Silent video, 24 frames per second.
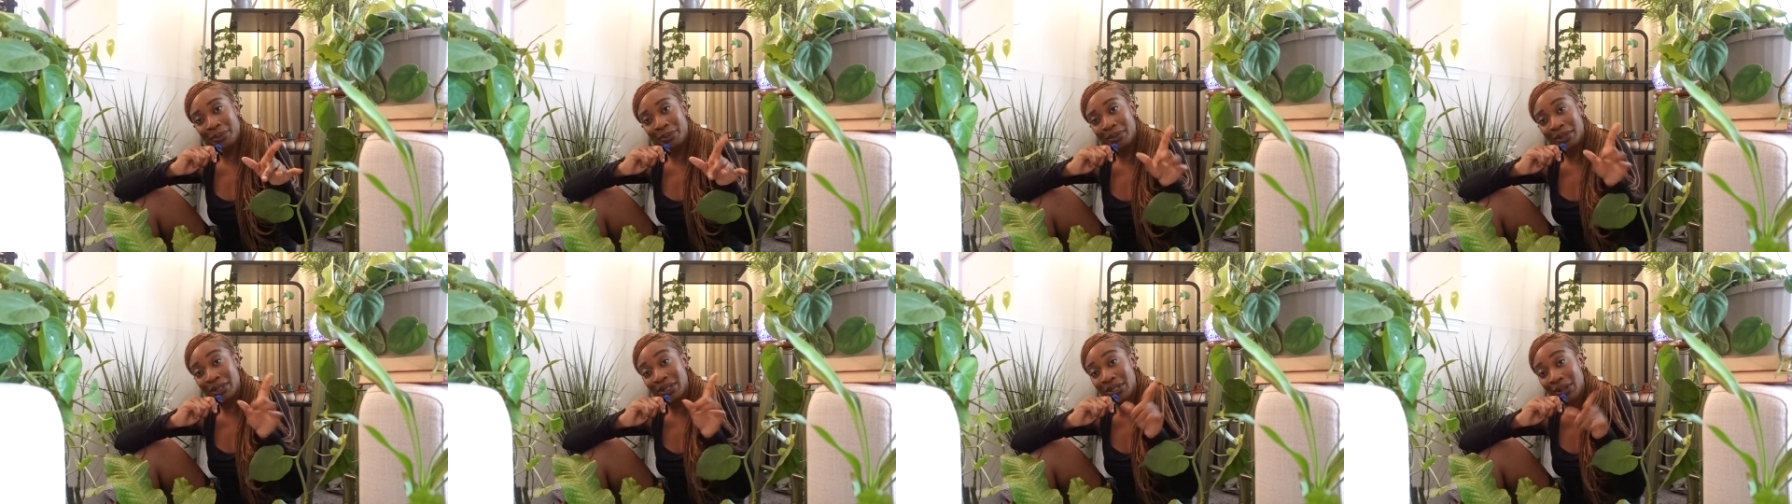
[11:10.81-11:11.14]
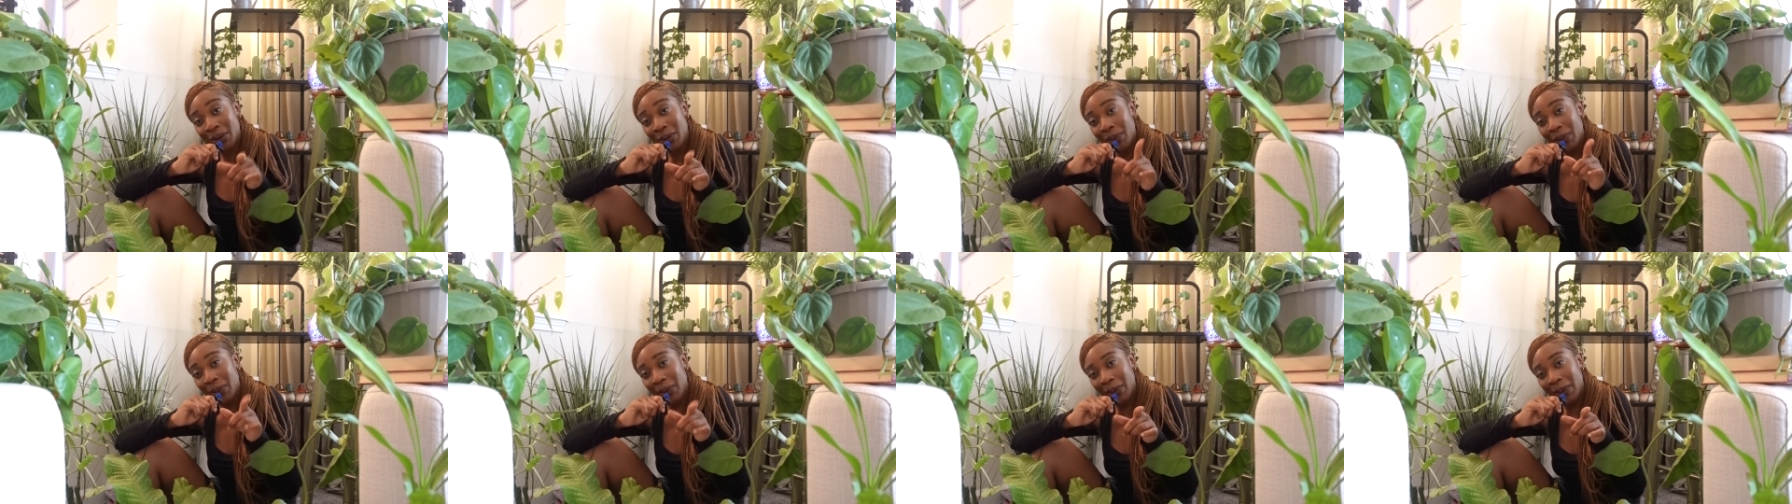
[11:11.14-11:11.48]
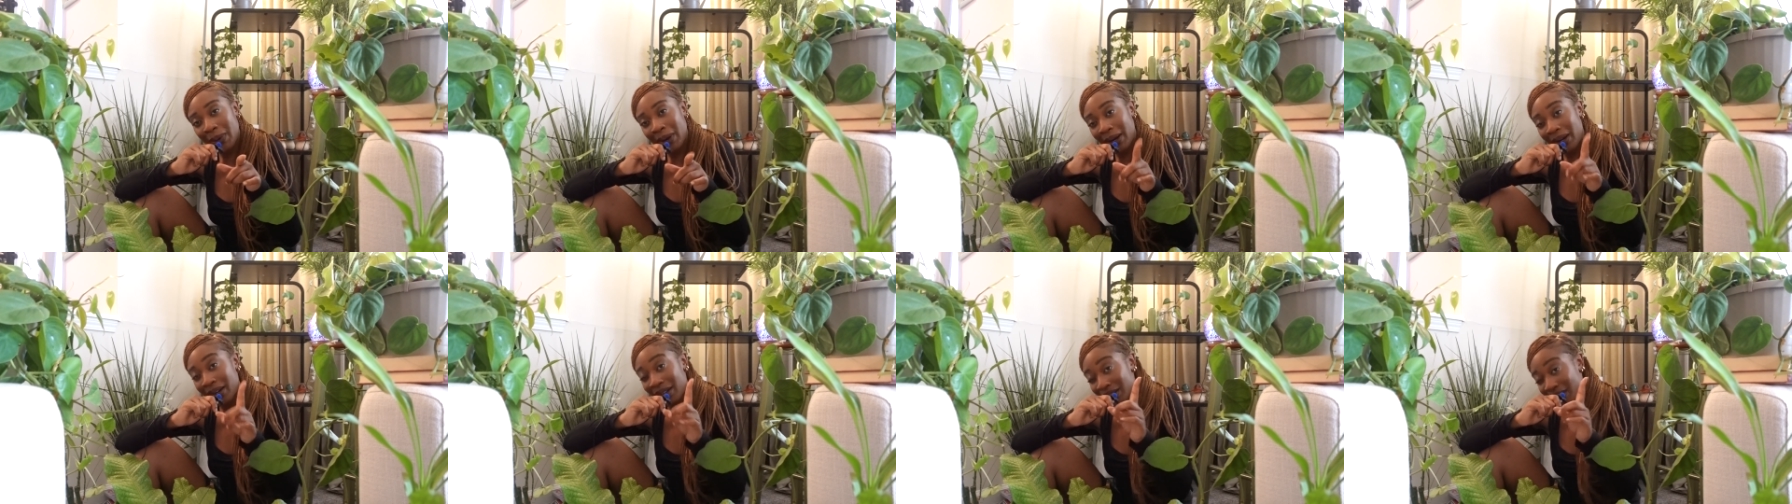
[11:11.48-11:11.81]
but don't
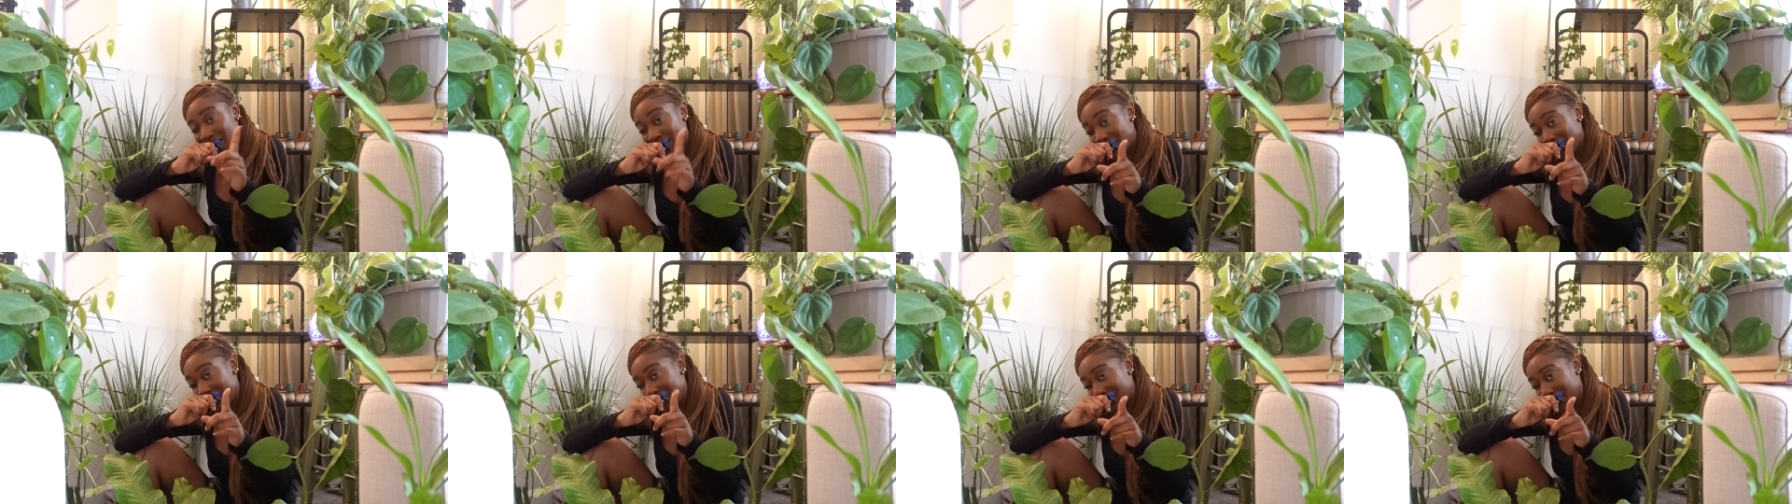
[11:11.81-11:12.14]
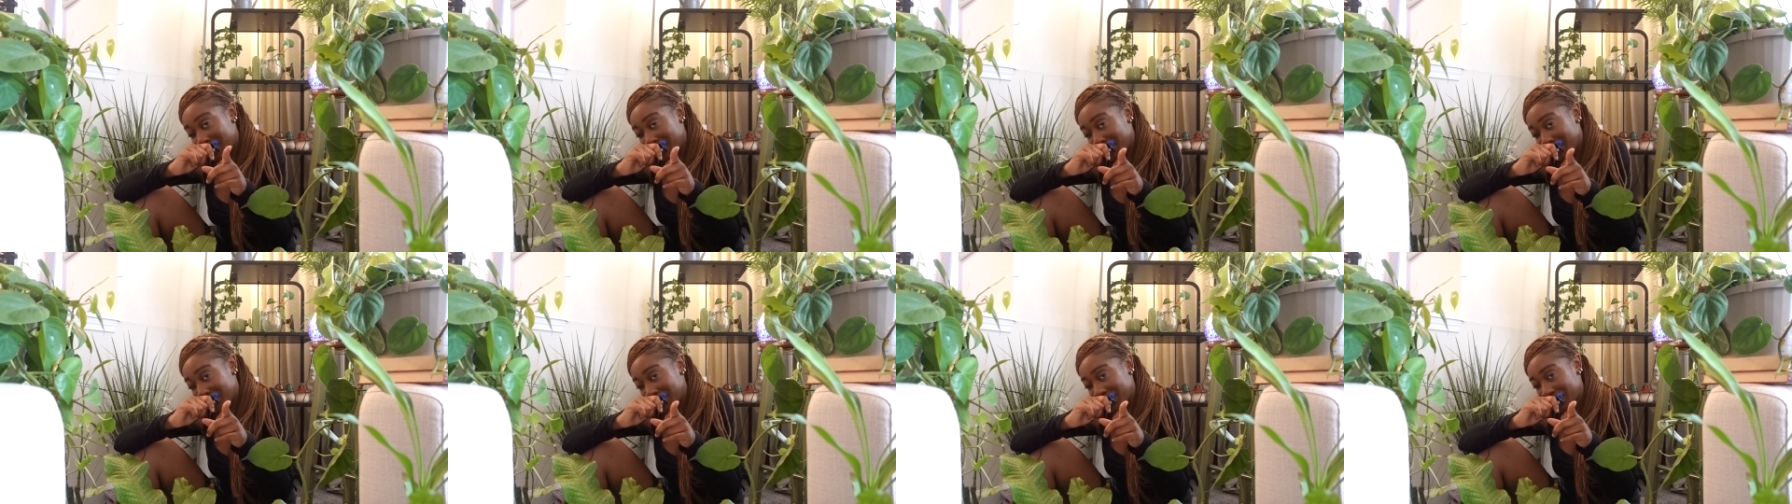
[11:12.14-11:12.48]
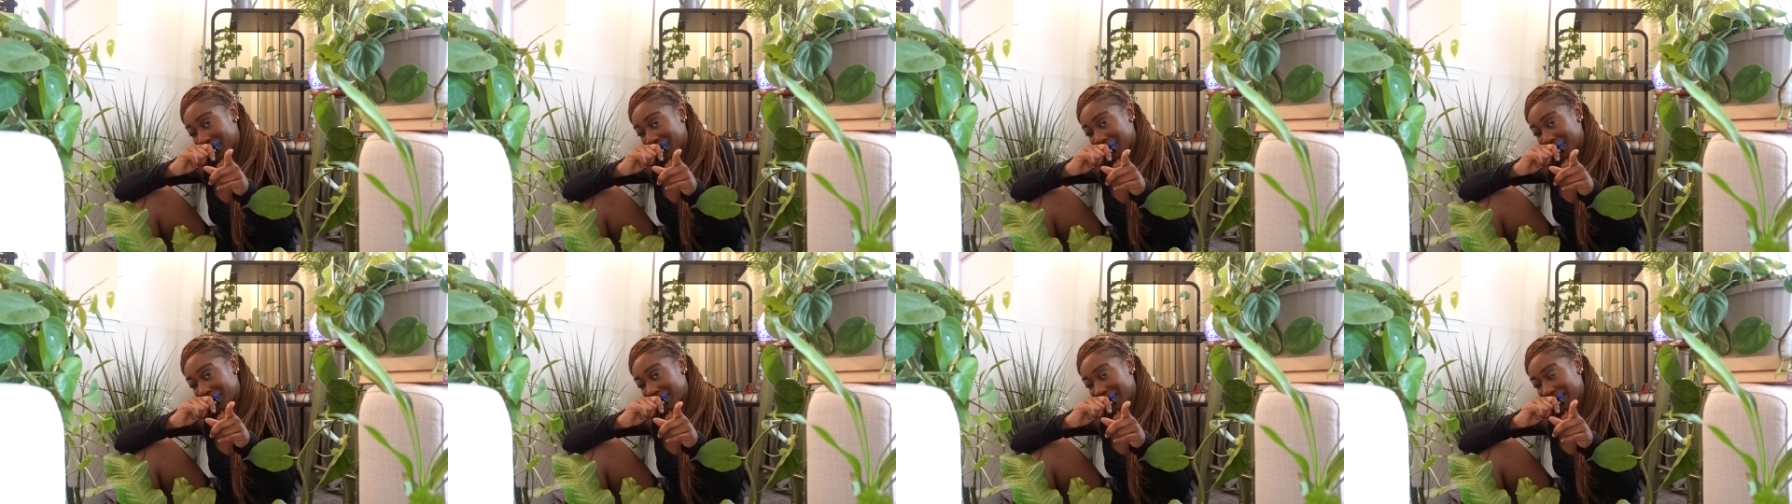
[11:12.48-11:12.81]
require too
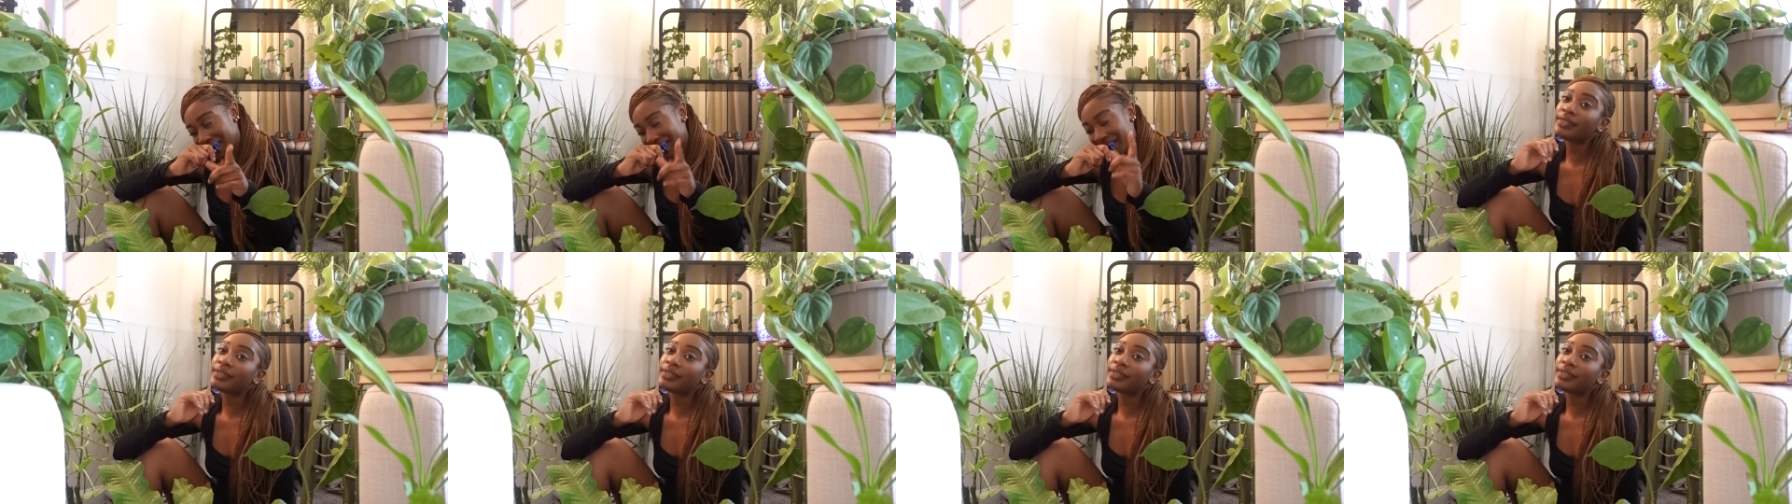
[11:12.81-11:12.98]
much work.